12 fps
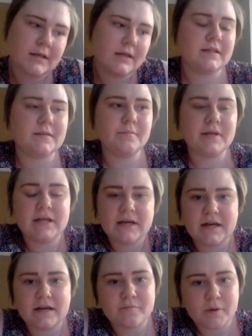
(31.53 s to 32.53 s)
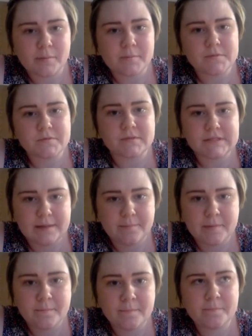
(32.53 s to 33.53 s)
At the minute, I have problems with
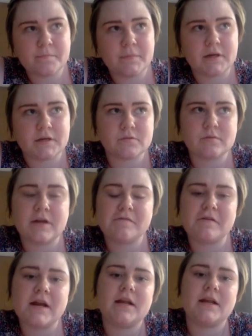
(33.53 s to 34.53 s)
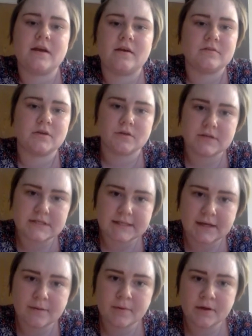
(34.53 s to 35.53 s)
sleeping because whenever I lay down to go to
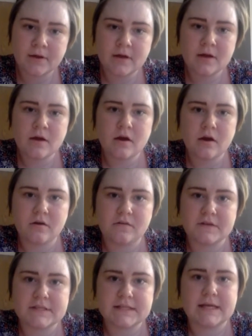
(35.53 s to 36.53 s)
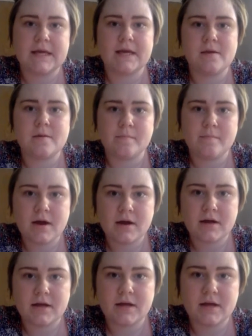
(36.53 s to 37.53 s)
sleep, obviously
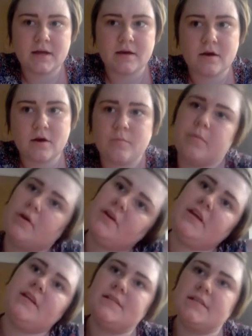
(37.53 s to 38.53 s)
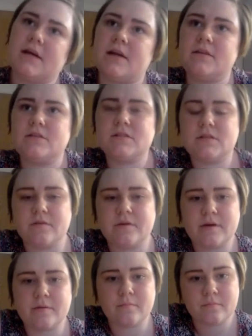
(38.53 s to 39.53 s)
my whole body decides to
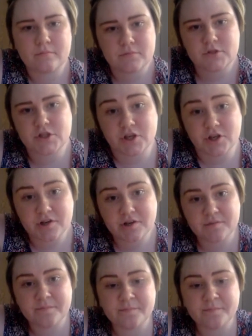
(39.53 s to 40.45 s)
um, jerk